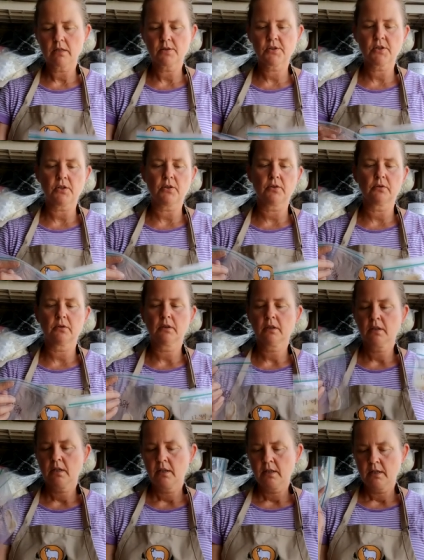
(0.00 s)
so
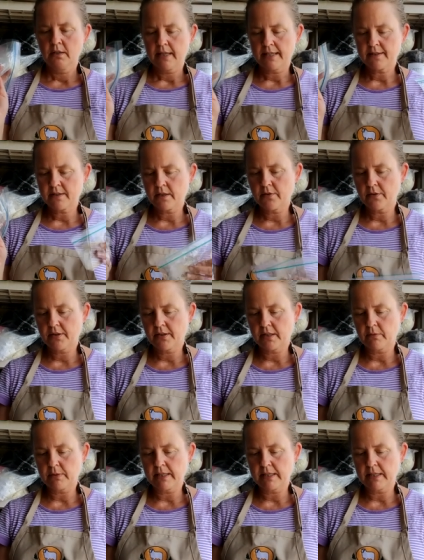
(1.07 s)
that's another thing that